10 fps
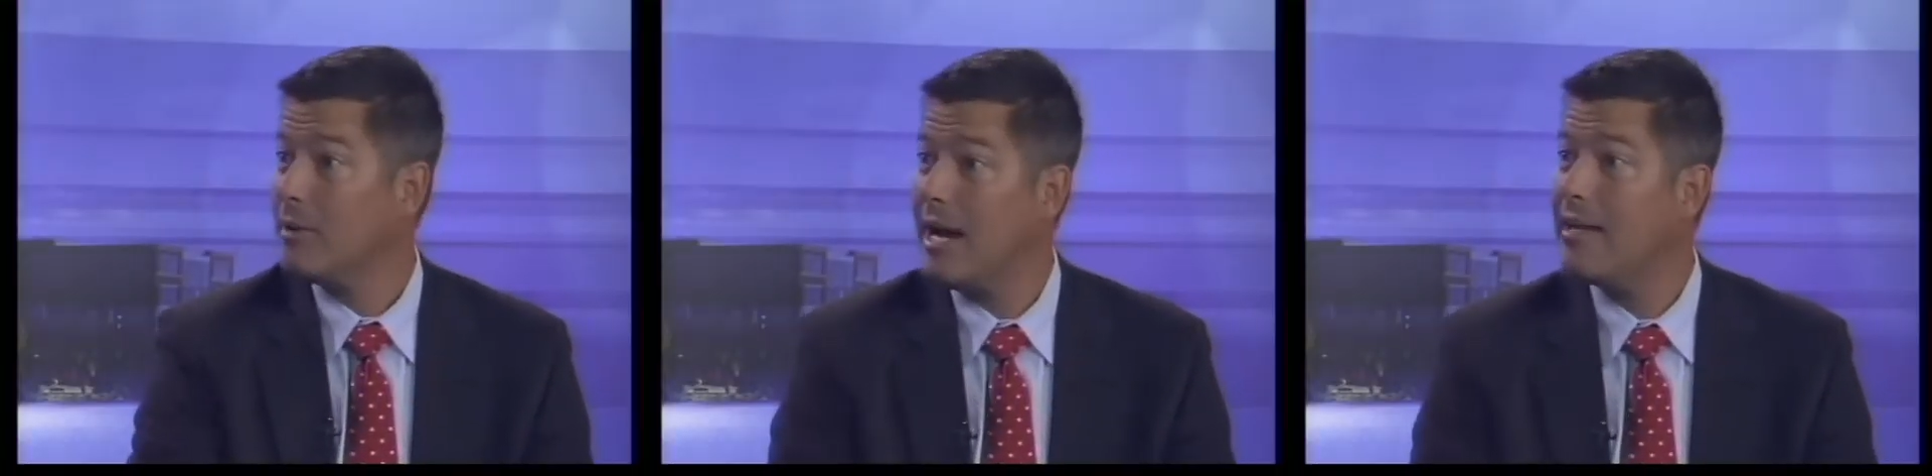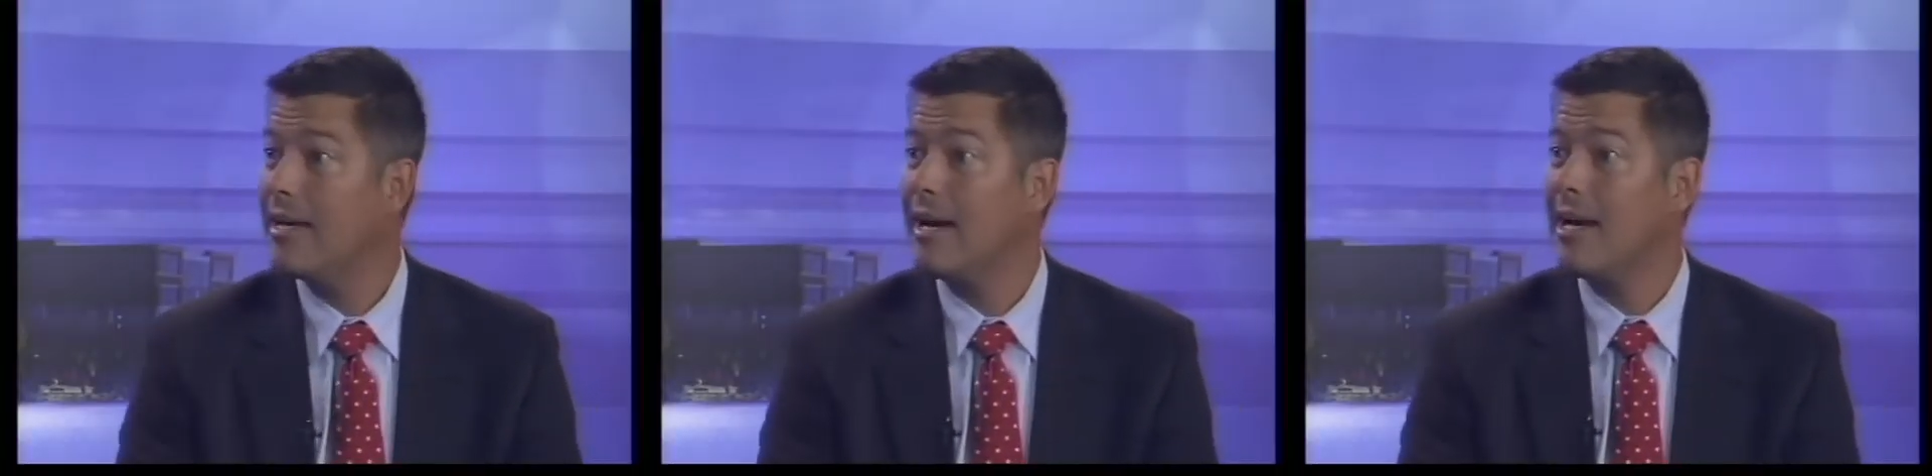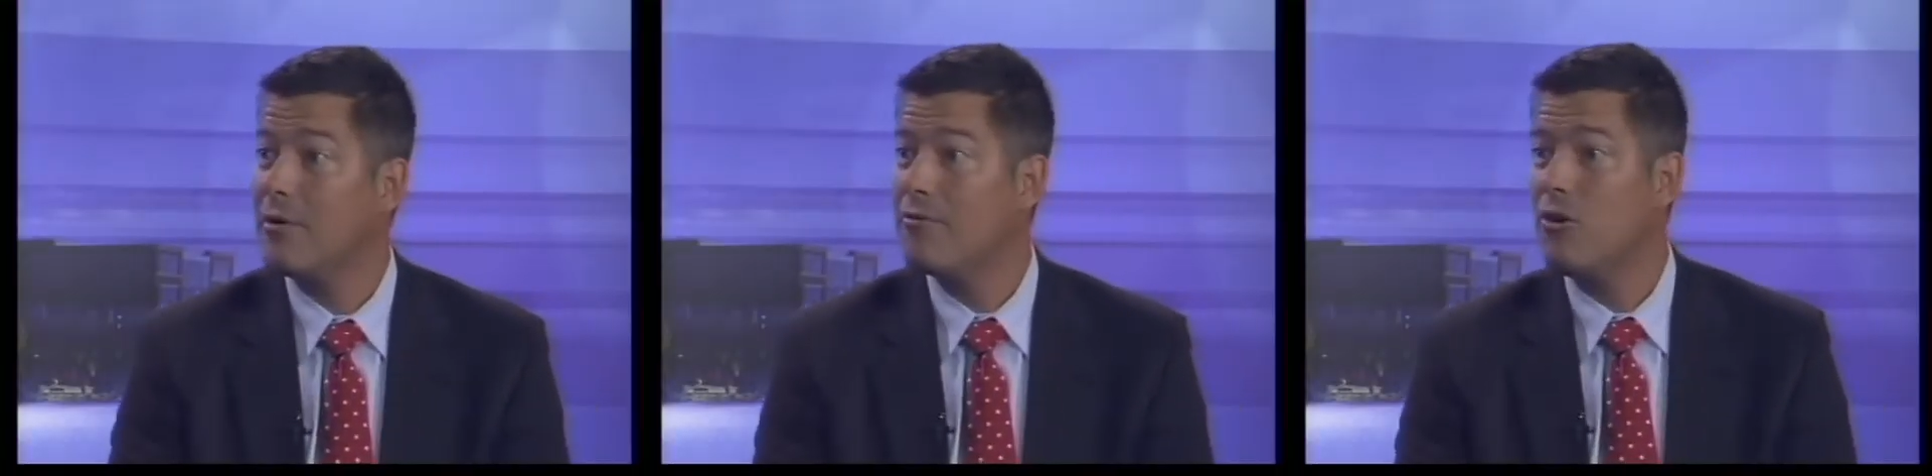behind that
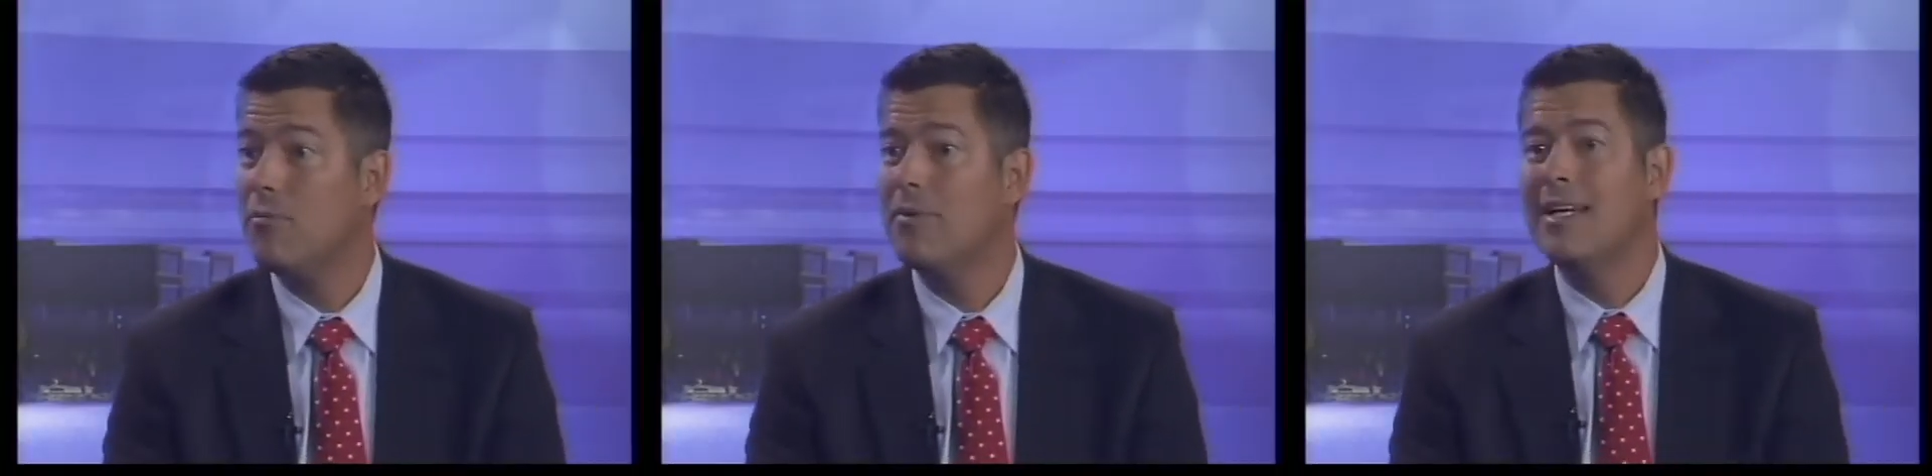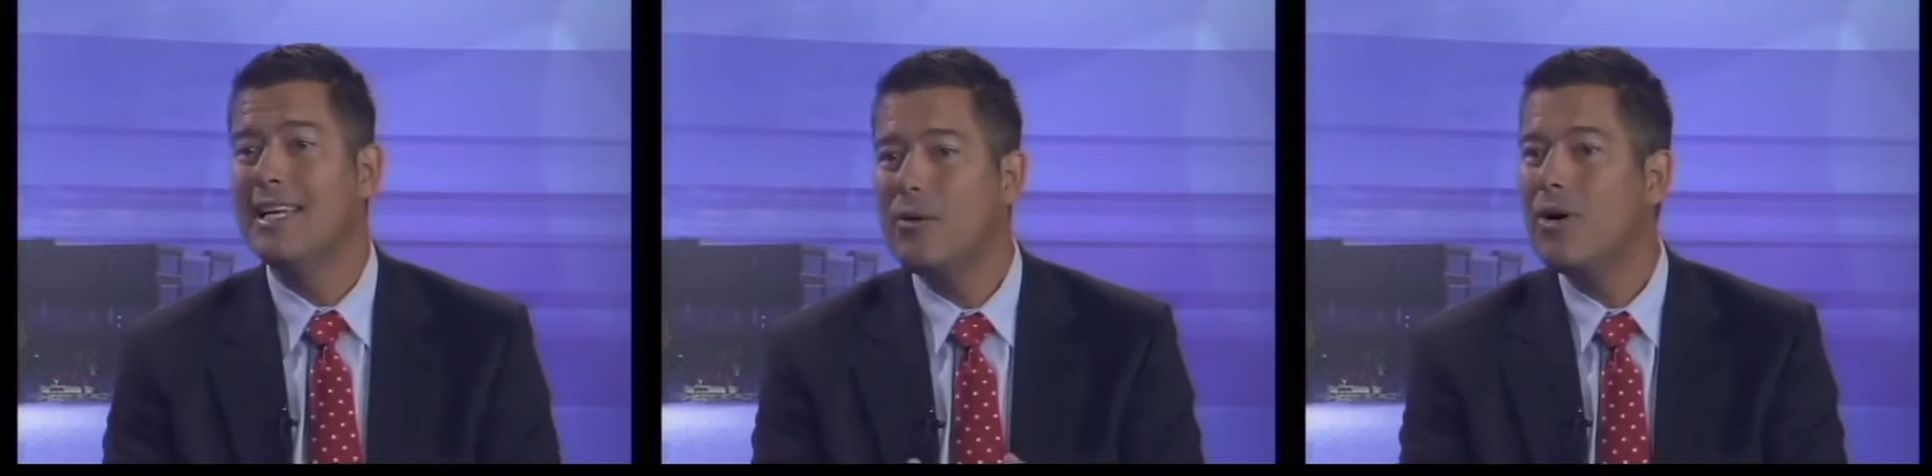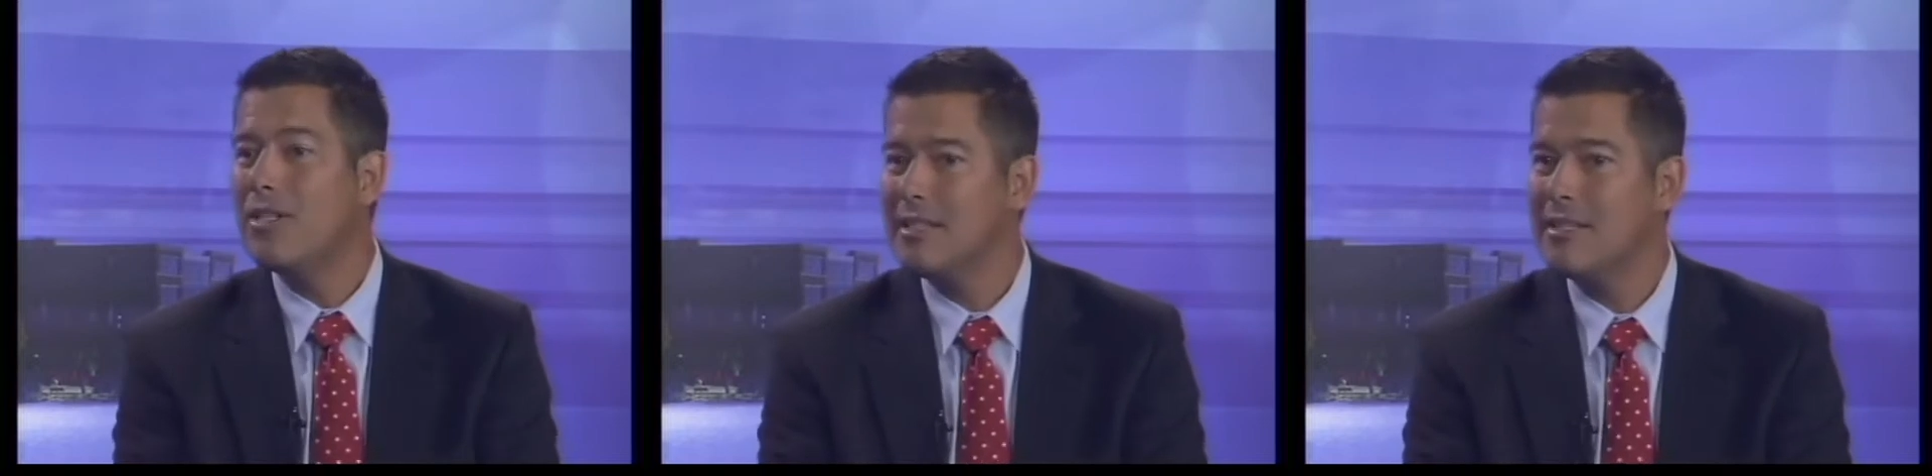kind of reform. He
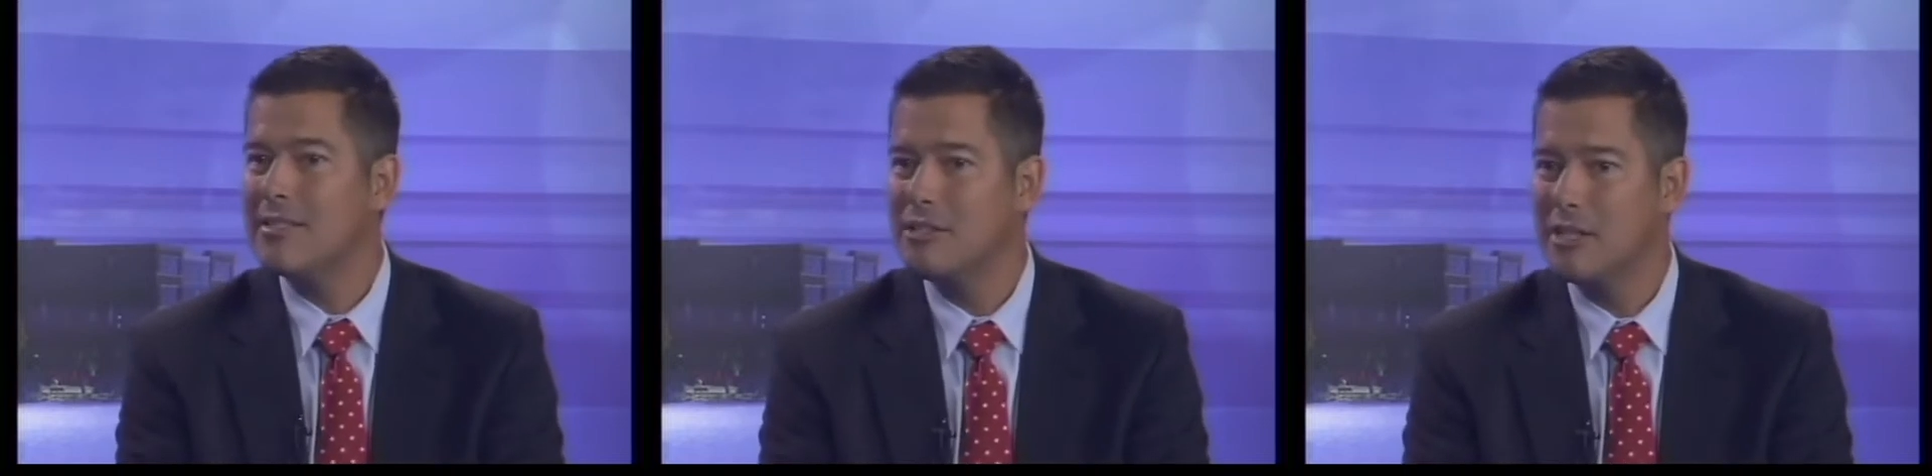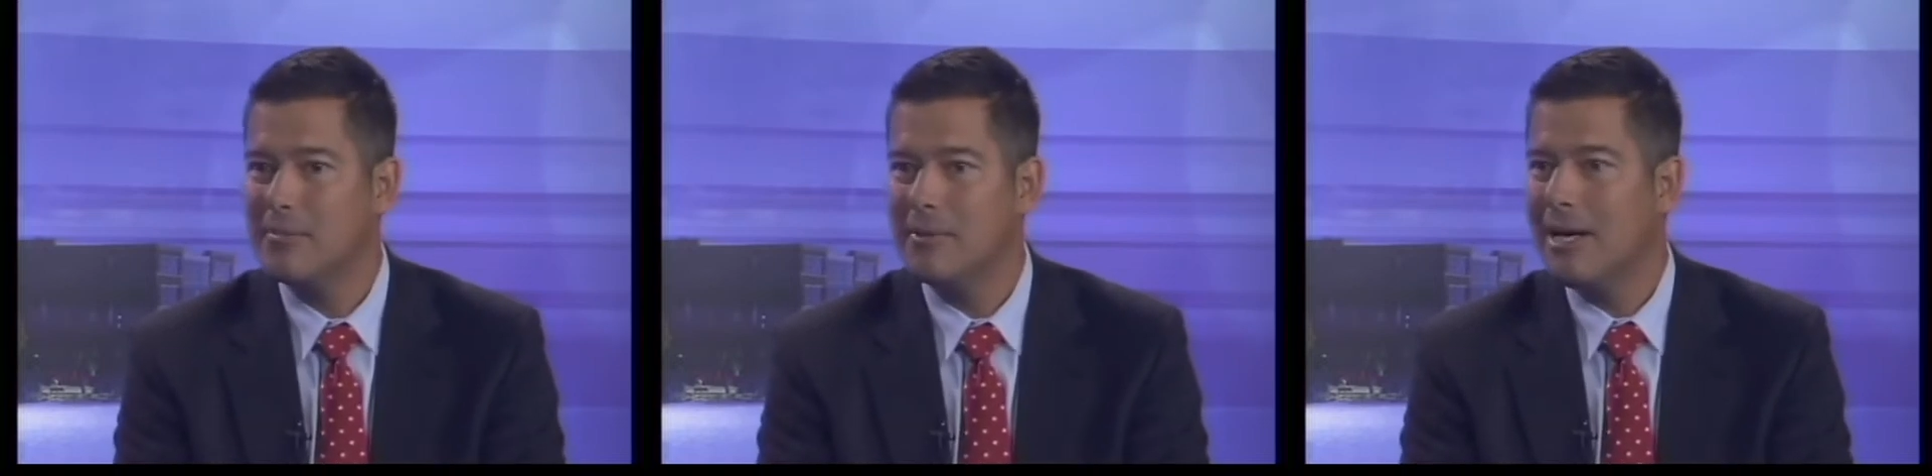wants citizenship.